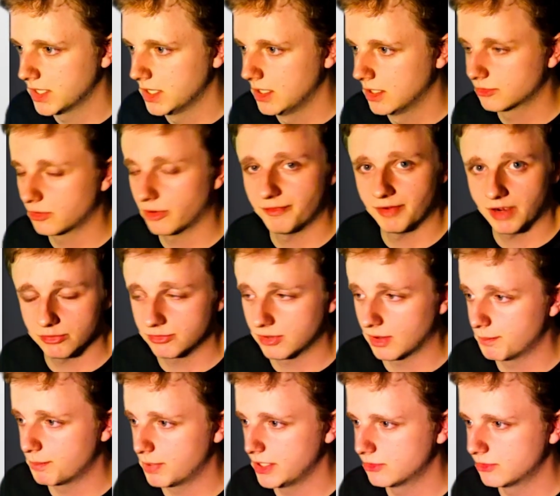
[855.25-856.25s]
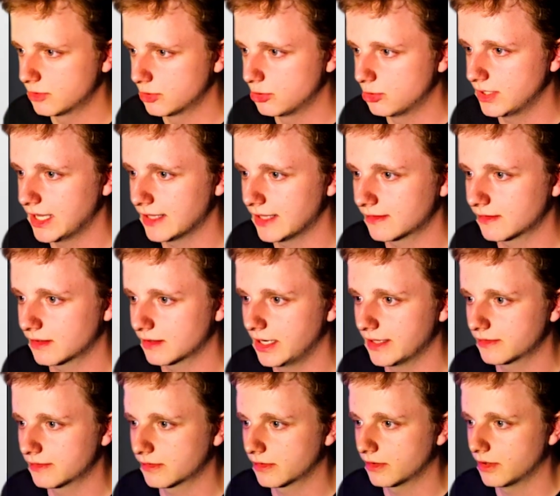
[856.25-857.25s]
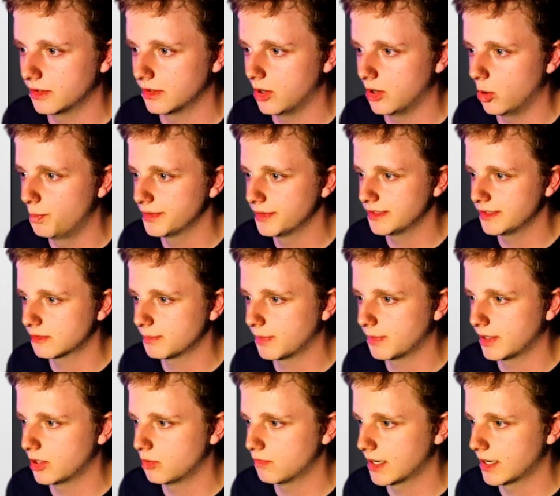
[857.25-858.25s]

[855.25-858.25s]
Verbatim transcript: So very simply to do that, let's uh, open this menu right